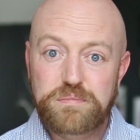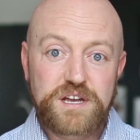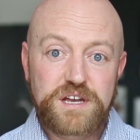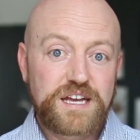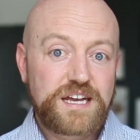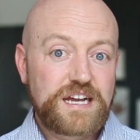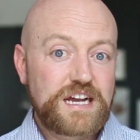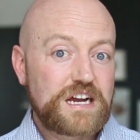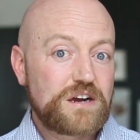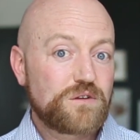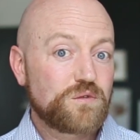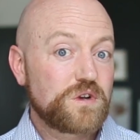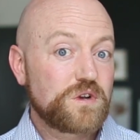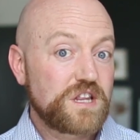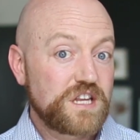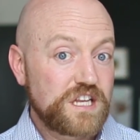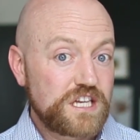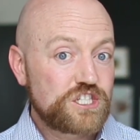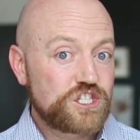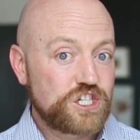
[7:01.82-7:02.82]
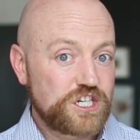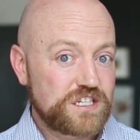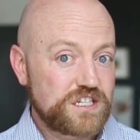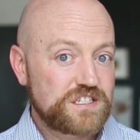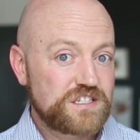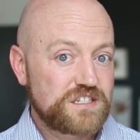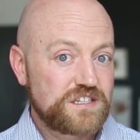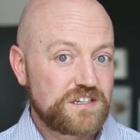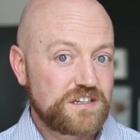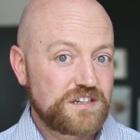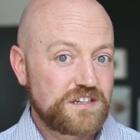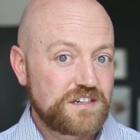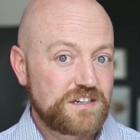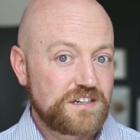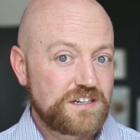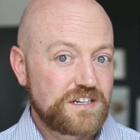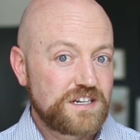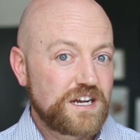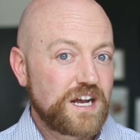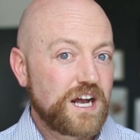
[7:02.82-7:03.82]
be religious?
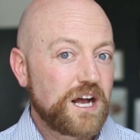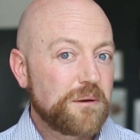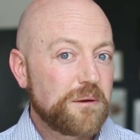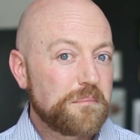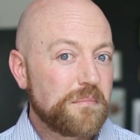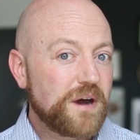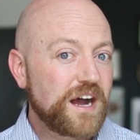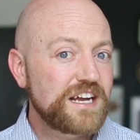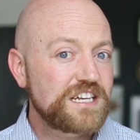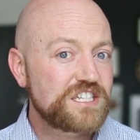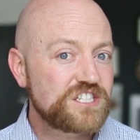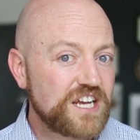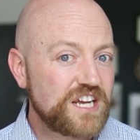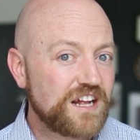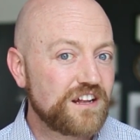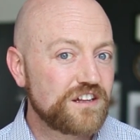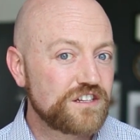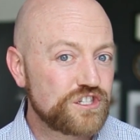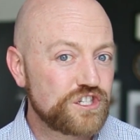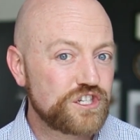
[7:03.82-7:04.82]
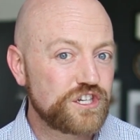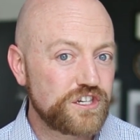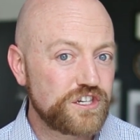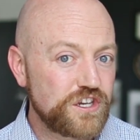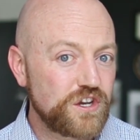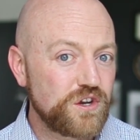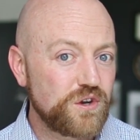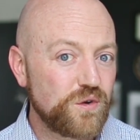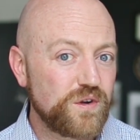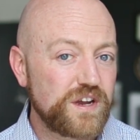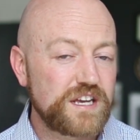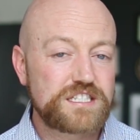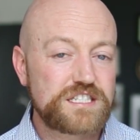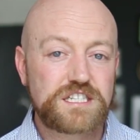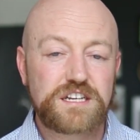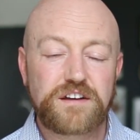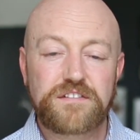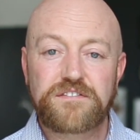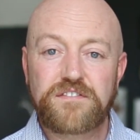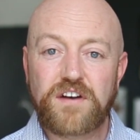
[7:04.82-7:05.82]
My challenge to you is
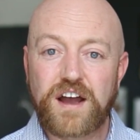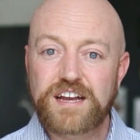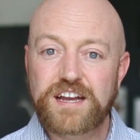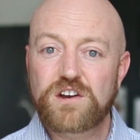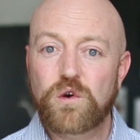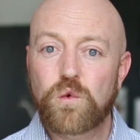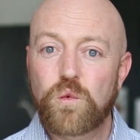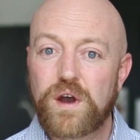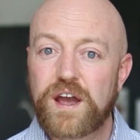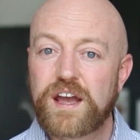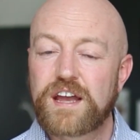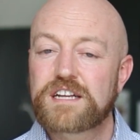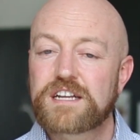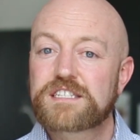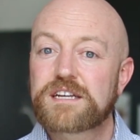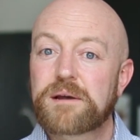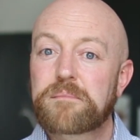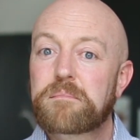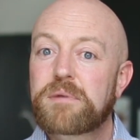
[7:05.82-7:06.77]
to find a way to